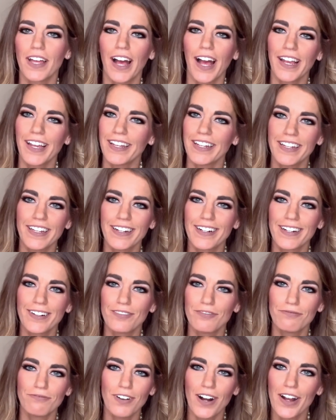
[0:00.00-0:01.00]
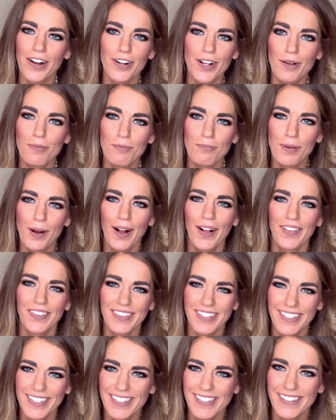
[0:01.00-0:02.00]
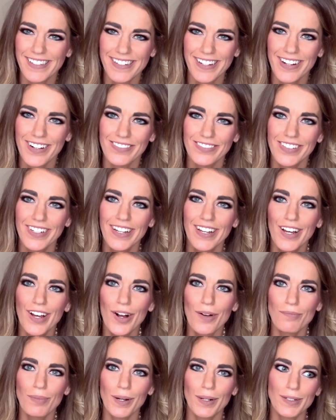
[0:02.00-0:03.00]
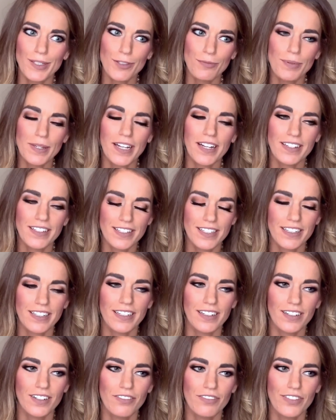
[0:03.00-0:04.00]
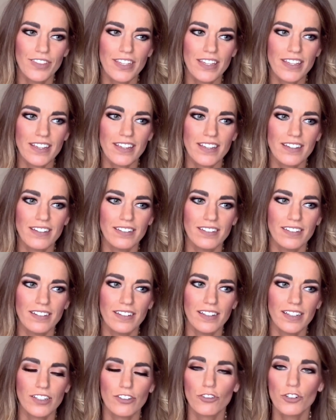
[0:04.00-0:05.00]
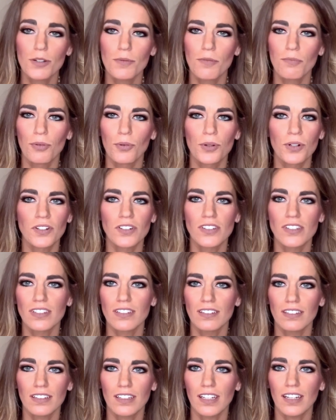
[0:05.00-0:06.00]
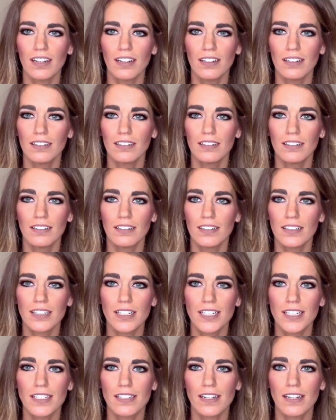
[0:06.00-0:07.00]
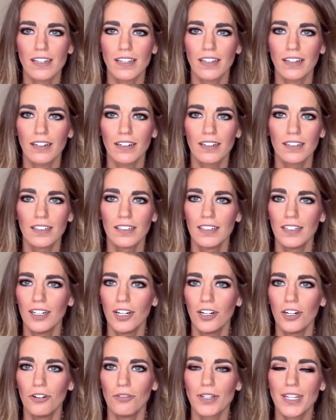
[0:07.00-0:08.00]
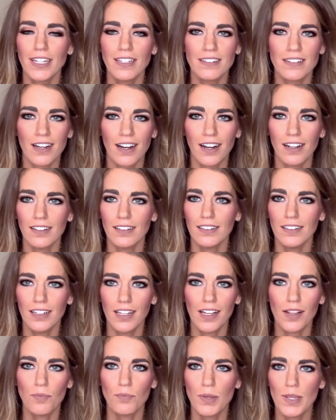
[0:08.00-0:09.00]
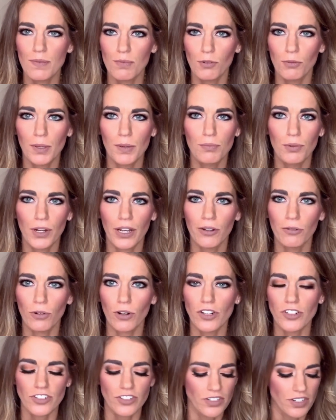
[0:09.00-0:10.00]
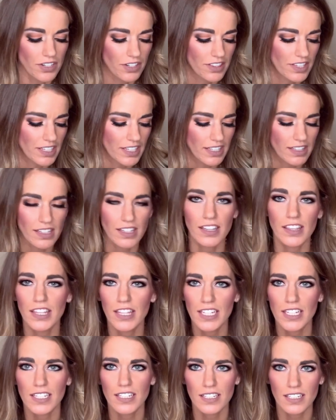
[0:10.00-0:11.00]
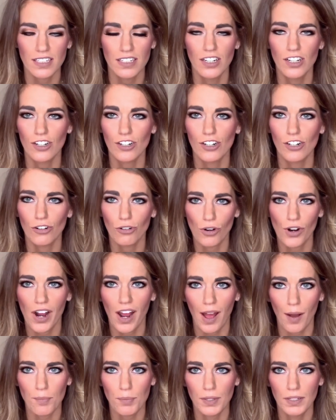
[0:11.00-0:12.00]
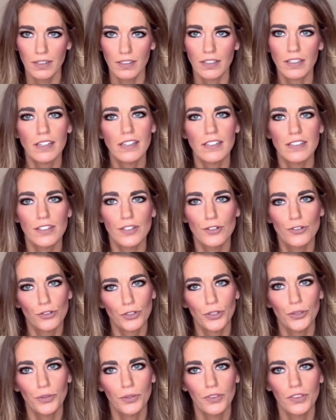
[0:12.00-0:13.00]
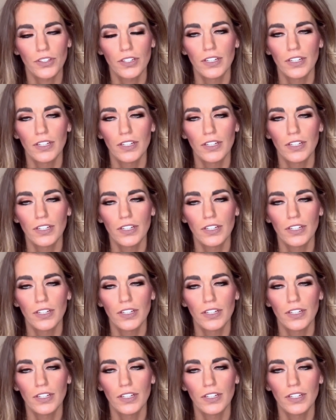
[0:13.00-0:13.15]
get fired up about this stuff, but it's because of the extreme importance that is at stake here. We cannot let people be brainwashed into thinking that this crap is the truth.